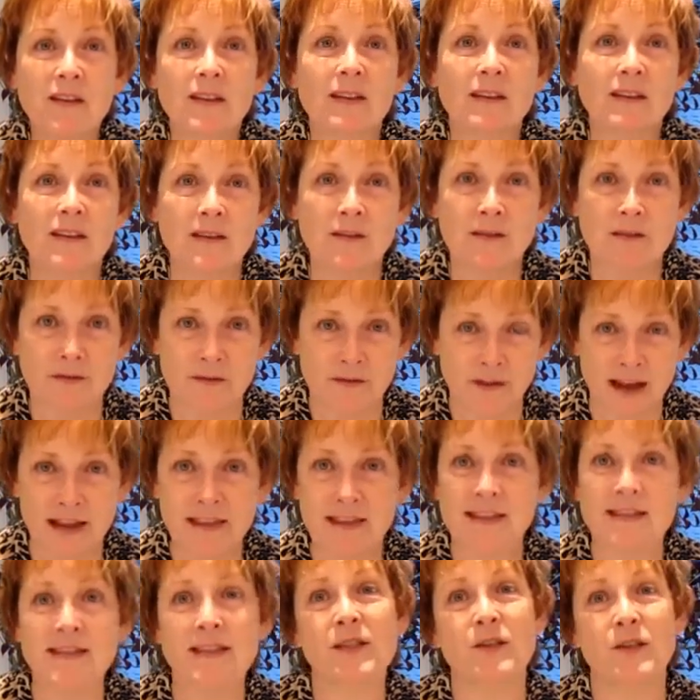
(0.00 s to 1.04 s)
the
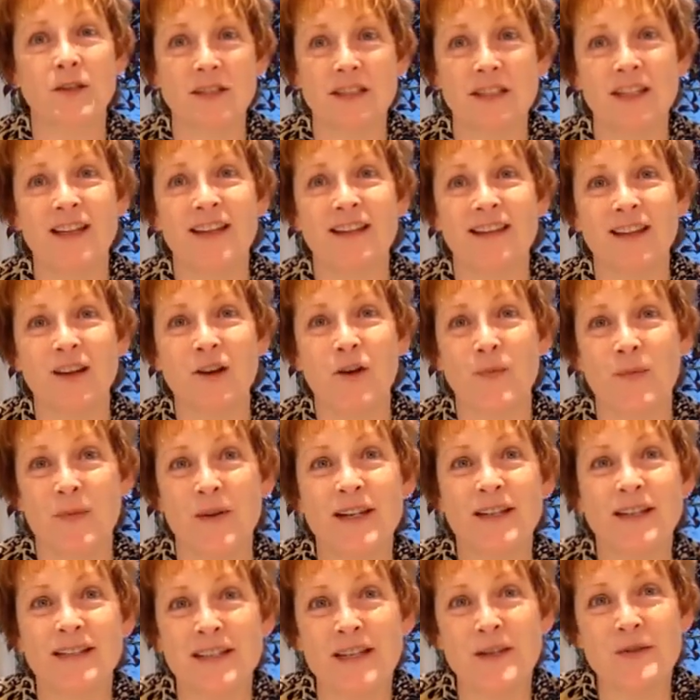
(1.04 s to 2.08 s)
violets that you see in the
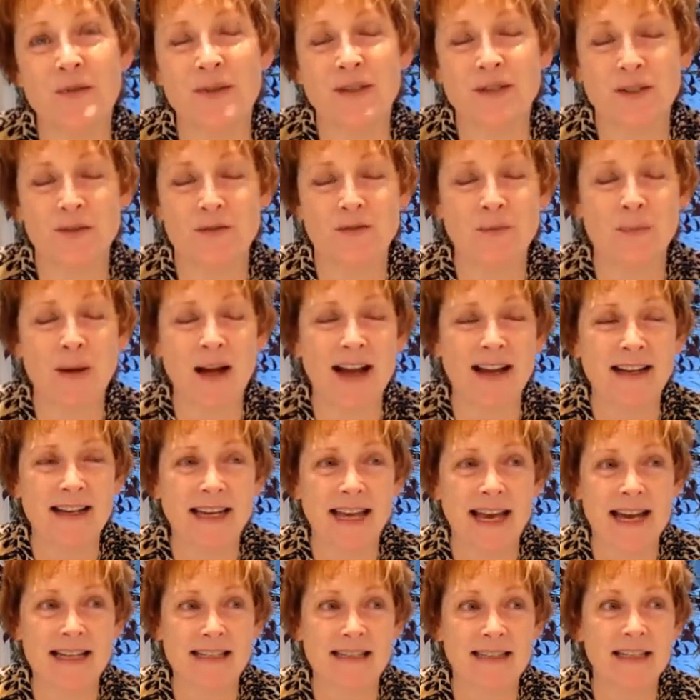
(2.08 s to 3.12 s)
opening sequence of the
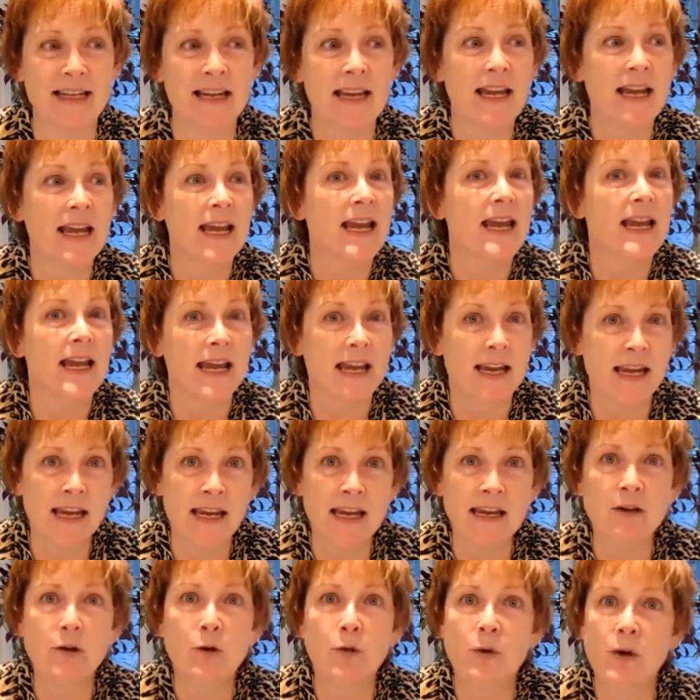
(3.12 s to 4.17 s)
podcast.
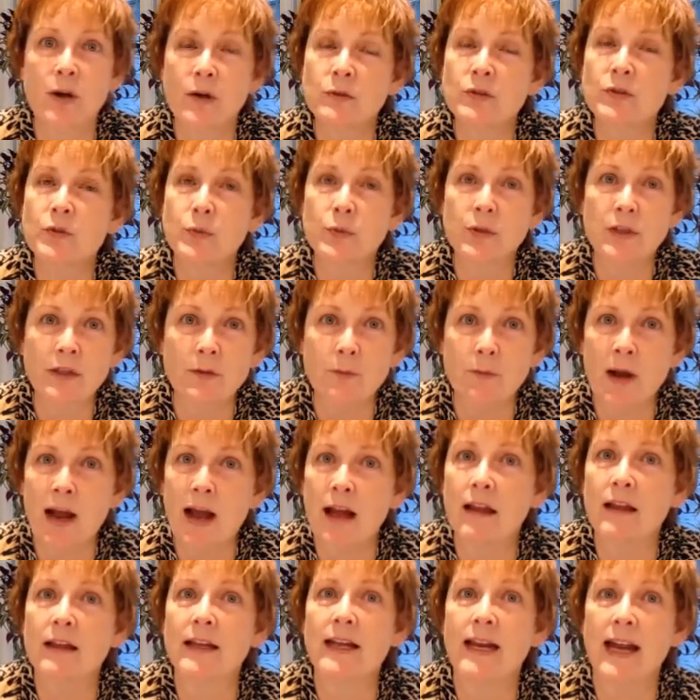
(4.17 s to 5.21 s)
It grows really
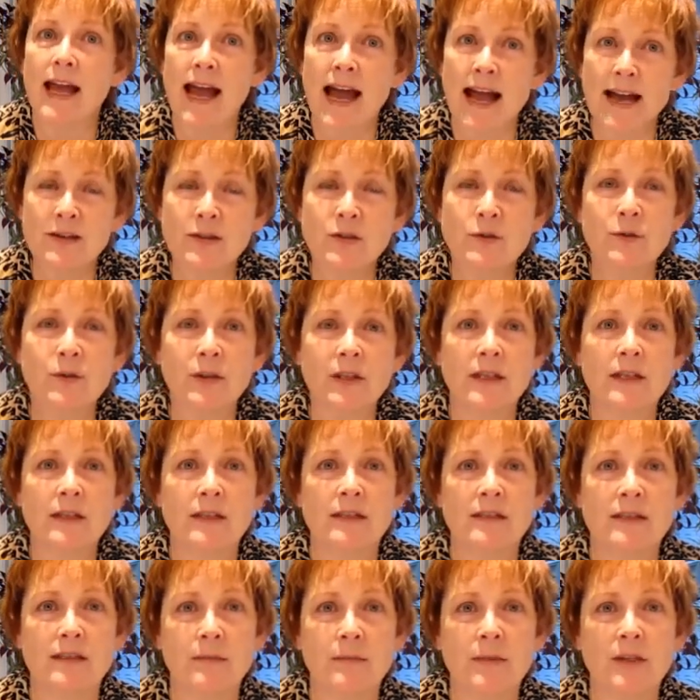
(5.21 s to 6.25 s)
well. It has really good
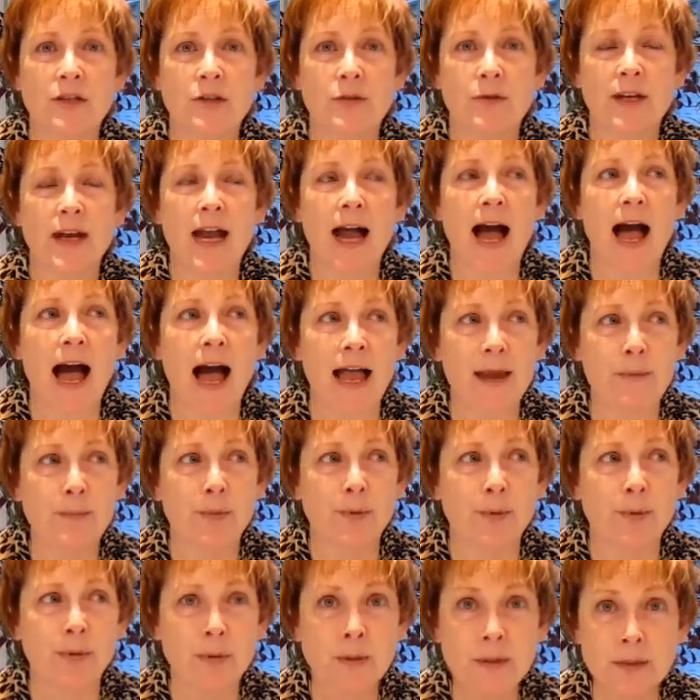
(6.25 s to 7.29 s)
symmetry. I
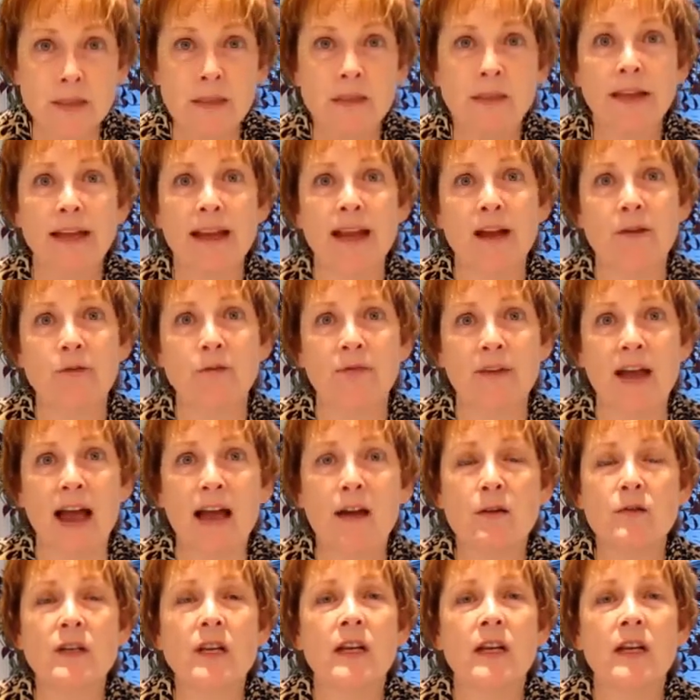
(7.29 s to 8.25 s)
personally have found